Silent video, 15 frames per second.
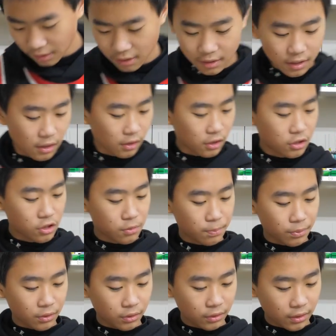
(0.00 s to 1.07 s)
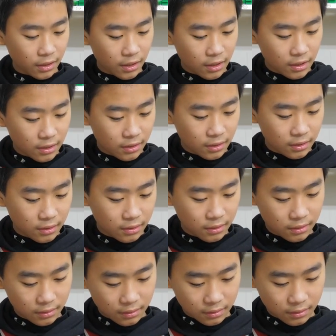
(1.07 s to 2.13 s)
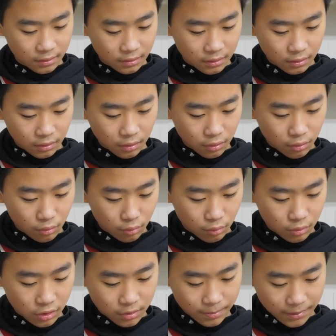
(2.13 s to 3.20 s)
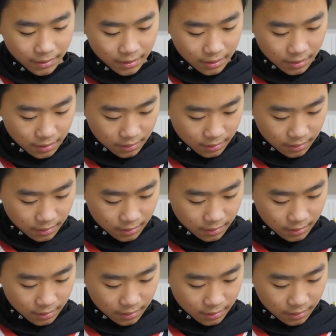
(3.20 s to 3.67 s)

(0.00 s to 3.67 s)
And now let's just put on the head. Ooh, spiky.